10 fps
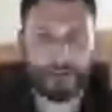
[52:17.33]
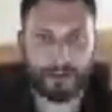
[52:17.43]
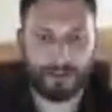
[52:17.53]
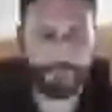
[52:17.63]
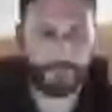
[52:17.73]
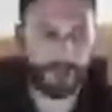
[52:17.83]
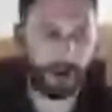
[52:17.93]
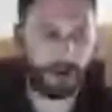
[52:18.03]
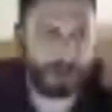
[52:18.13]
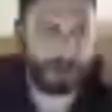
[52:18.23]

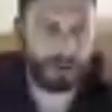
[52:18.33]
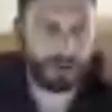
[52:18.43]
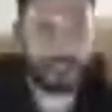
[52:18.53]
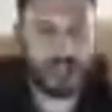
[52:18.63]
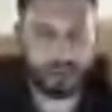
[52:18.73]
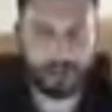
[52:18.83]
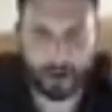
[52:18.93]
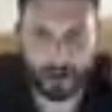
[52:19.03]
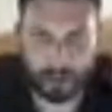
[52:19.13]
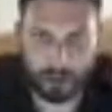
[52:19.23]
there's nothing
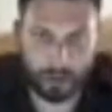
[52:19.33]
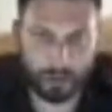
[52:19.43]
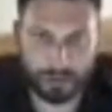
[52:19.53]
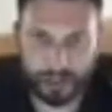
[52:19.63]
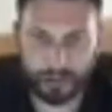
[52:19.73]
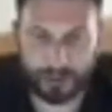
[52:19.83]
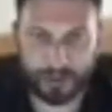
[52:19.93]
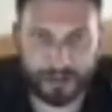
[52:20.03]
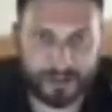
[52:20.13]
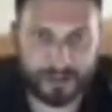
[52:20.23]
on it, no
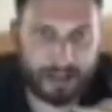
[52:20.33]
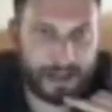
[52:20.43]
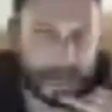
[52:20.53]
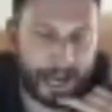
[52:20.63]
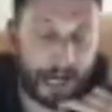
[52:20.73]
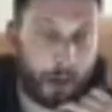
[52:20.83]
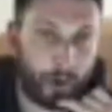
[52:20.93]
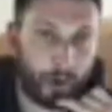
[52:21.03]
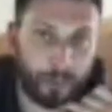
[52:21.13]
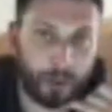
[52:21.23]
utilities, and I want
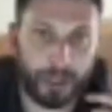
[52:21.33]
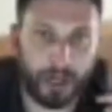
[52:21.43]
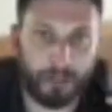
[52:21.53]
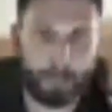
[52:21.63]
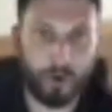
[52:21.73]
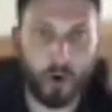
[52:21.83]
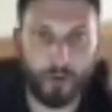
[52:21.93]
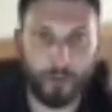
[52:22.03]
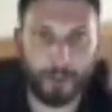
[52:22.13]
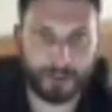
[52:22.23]
to put a
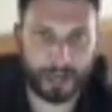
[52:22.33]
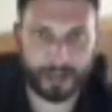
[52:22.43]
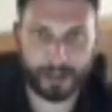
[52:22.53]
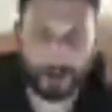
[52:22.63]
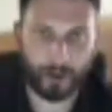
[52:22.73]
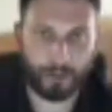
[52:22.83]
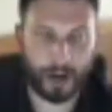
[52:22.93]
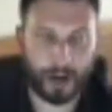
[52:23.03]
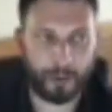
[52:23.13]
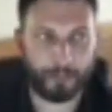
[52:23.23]
movable tiny home. I
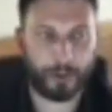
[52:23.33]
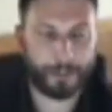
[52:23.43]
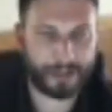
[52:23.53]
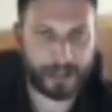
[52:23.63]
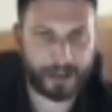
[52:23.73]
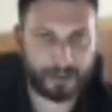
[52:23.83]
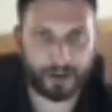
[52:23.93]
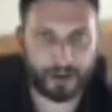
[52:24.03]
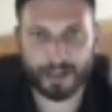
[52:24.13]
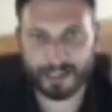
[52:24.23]
want to bring my tiny house
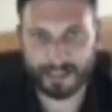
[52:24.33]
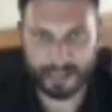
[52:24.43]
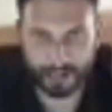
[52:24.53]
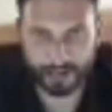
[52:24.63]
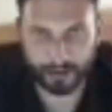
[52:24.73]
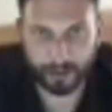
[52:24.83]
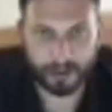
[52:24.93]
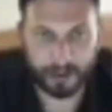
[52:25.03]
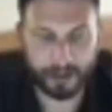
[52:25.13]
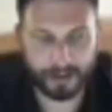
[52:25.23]
out there and set it there.
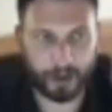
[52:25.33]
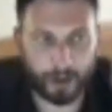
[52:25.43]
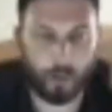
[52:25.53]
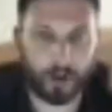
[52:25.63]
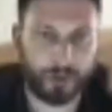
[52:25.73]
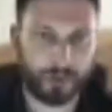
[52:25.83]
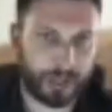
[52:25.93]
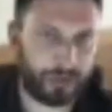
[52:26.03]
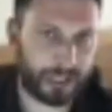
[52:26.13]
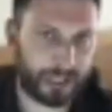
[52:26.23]
And then I want
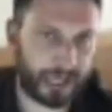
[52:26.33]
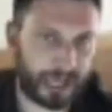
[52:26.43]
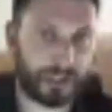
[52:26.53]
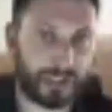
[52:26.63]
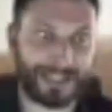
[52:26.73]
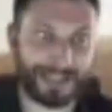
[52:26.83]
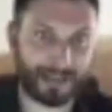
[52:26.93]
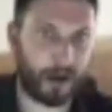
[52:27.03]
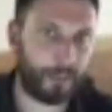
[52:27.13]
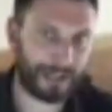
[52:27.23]
utility connections to
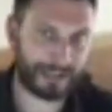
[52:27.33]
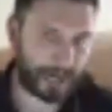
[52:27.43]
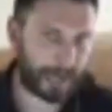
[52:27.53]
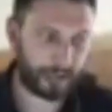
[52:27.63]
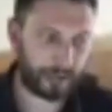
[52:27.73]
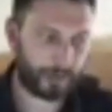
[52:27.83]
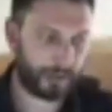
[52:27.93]
come in and tie into it.